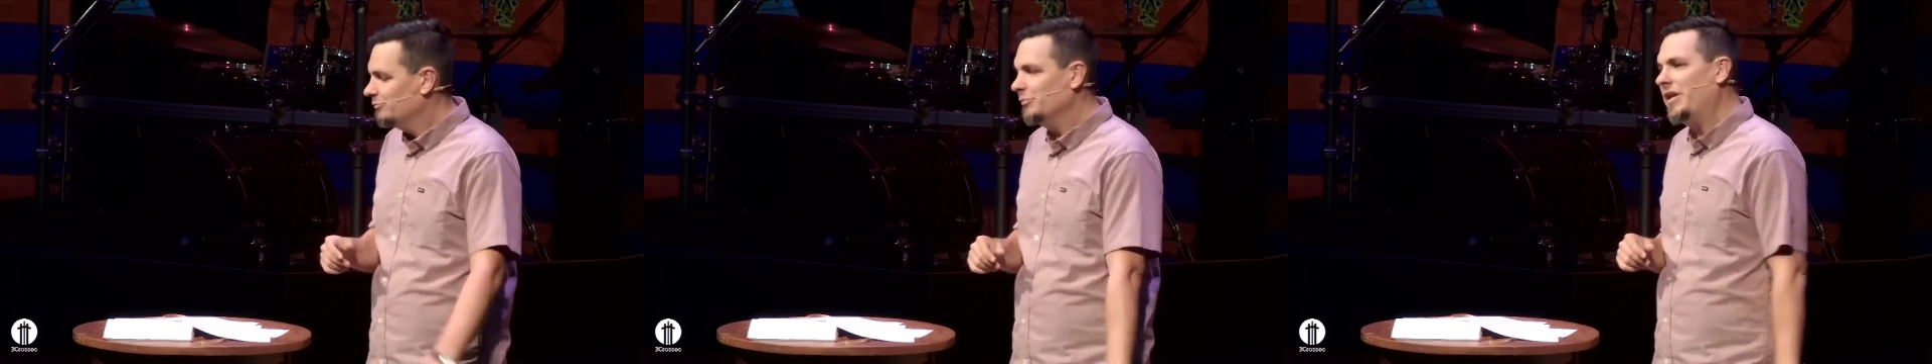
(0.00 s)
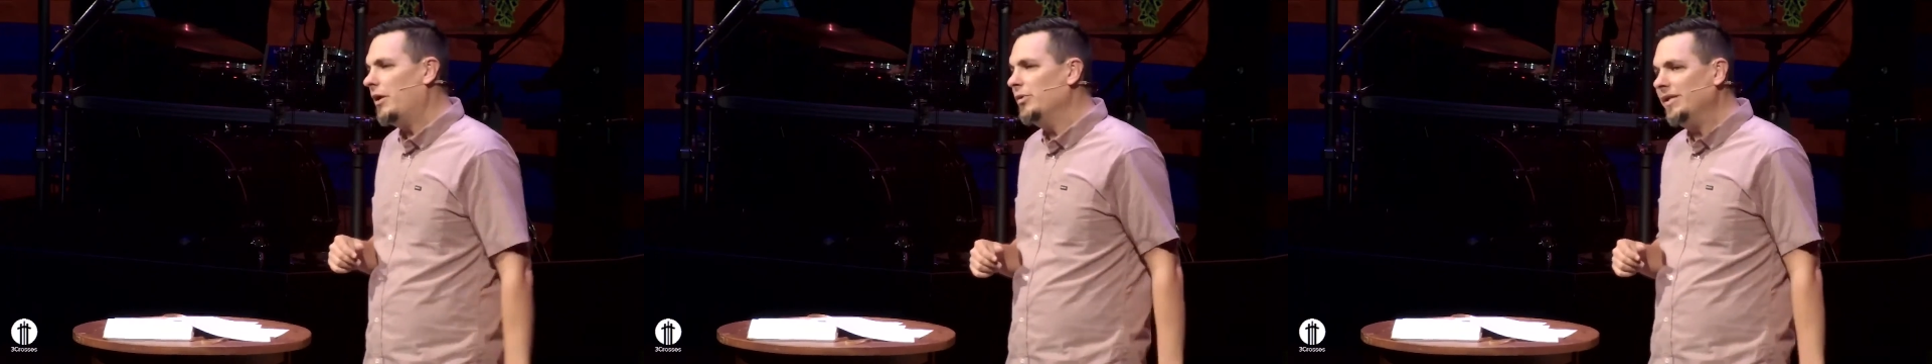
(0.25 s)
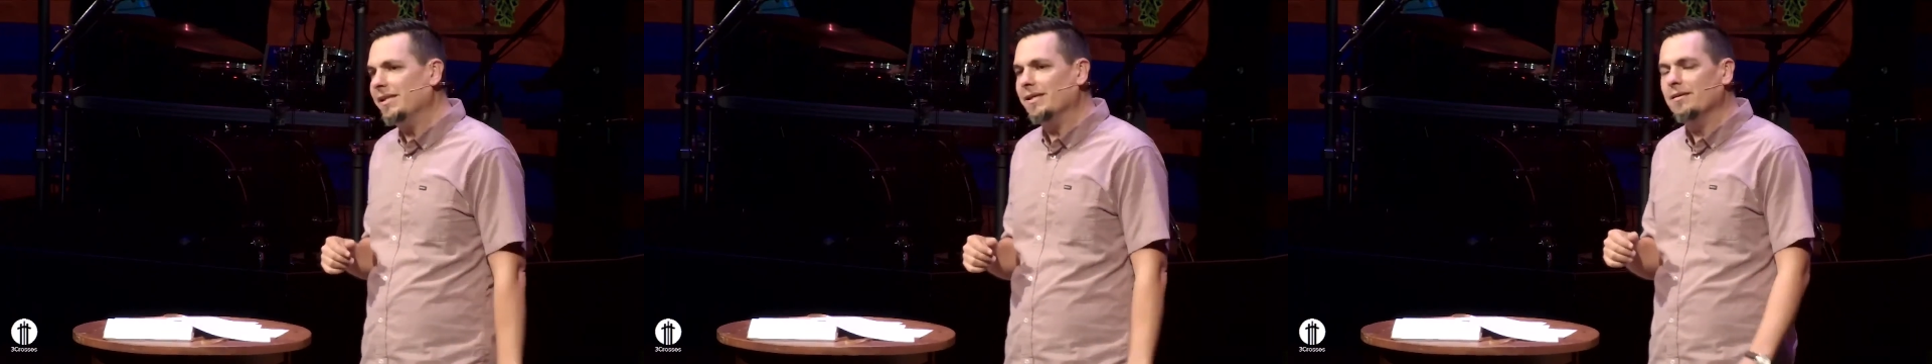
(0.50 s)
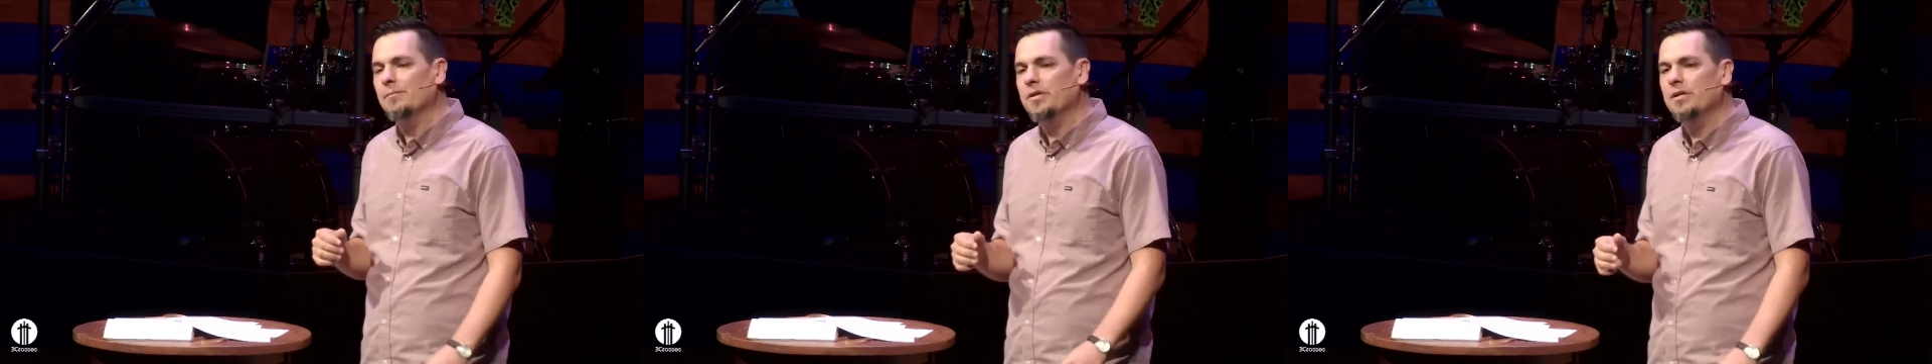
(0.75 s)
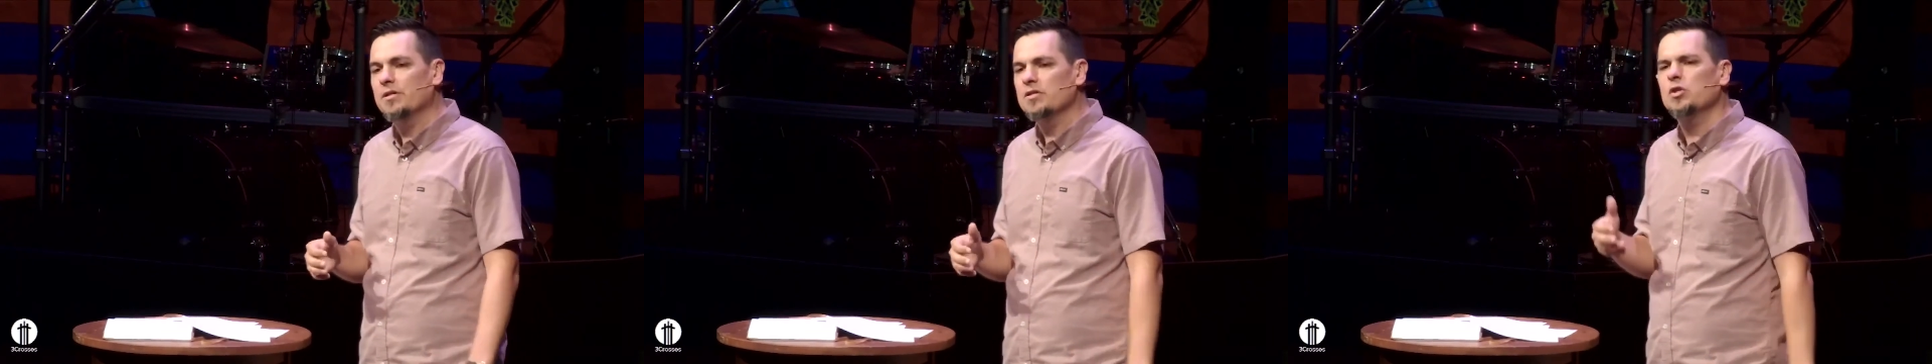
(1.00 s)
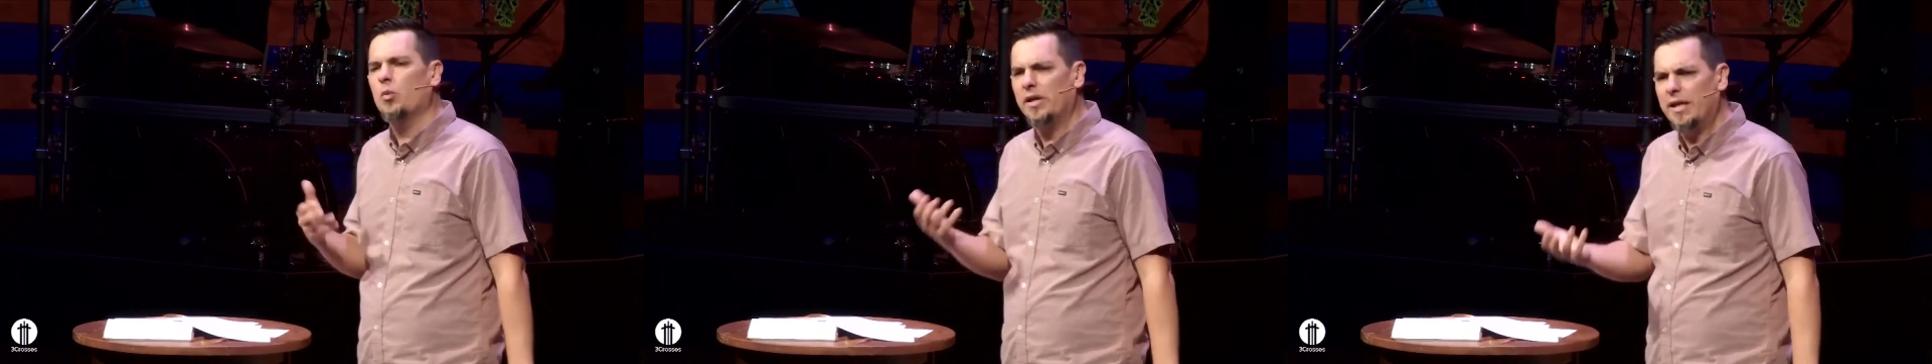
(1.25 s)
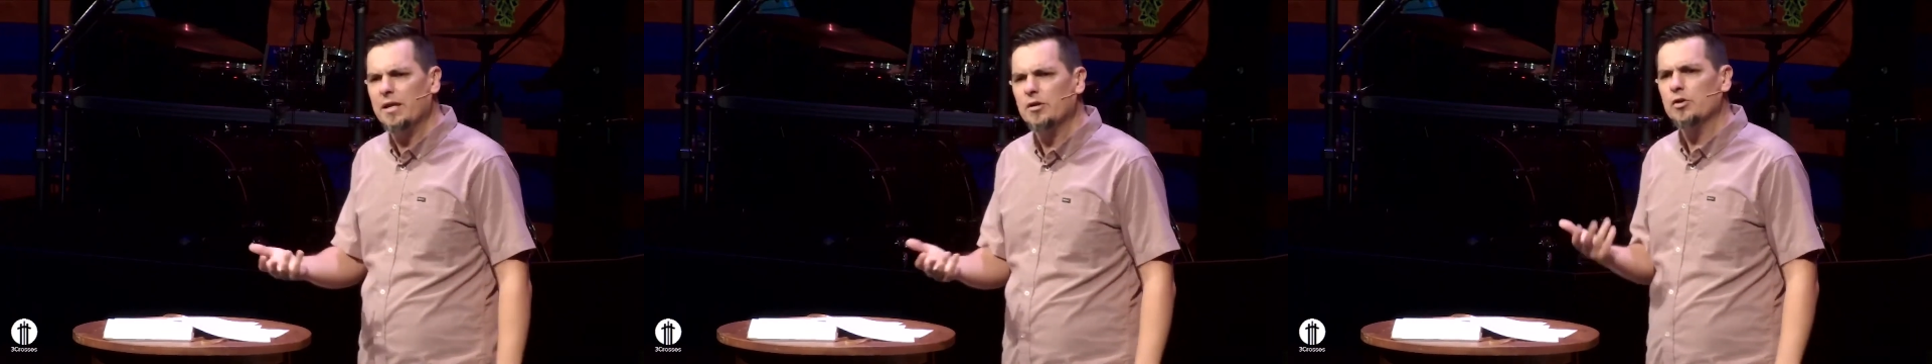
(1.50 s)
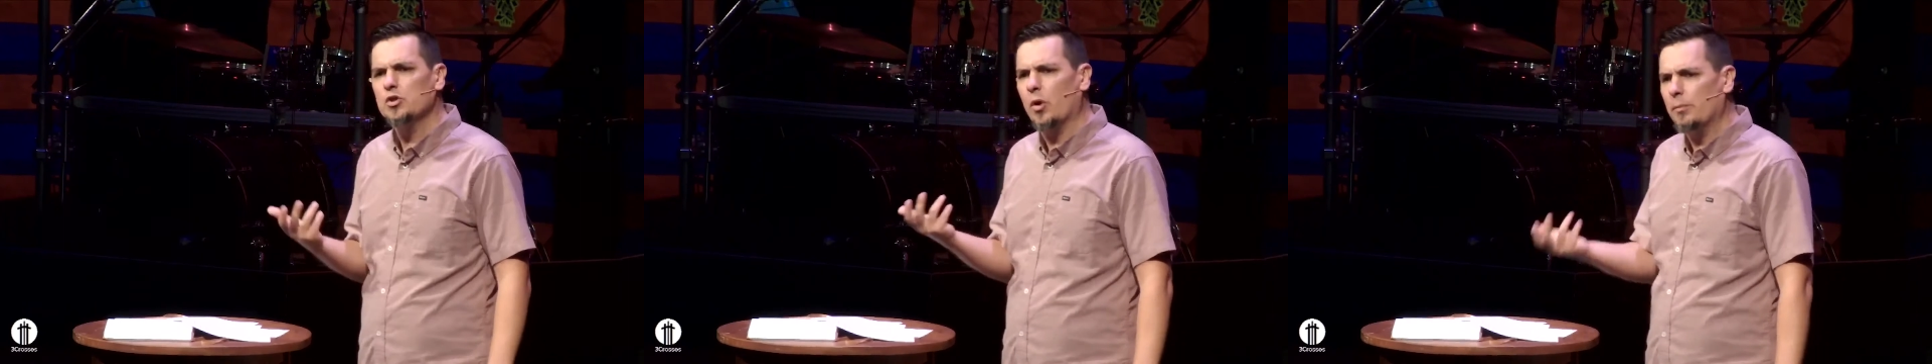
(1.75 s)
But not really, because to what end
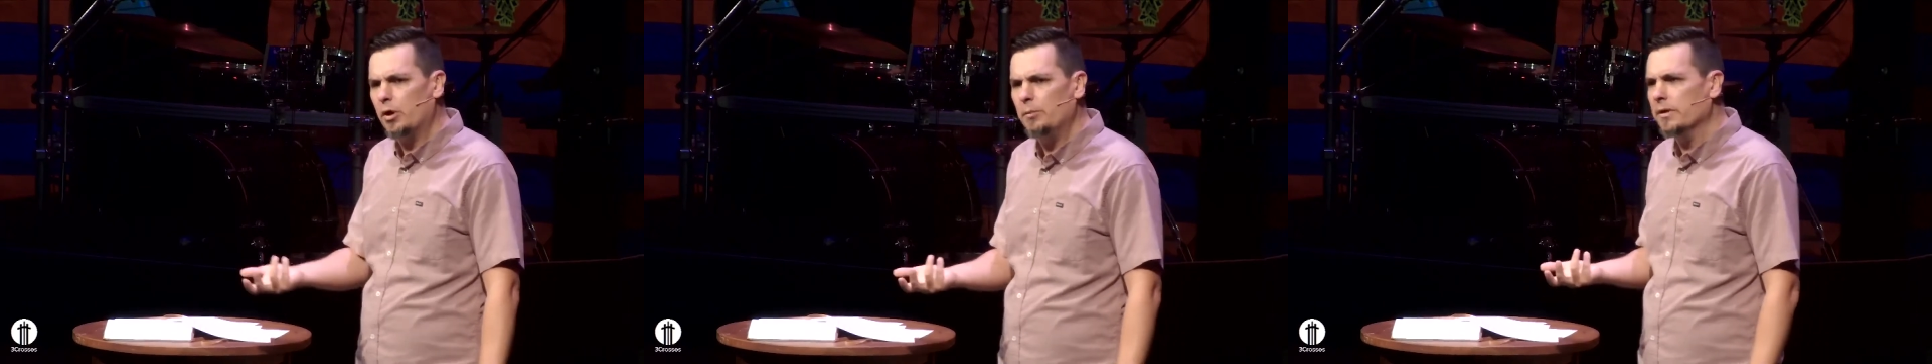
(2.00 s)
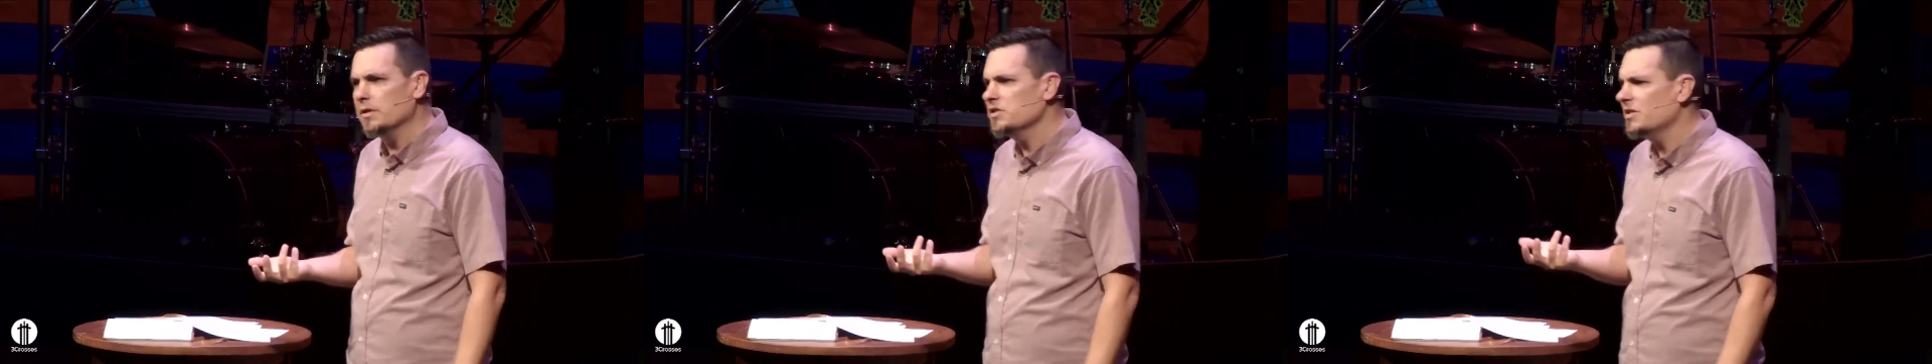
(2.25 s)
or to what purpose?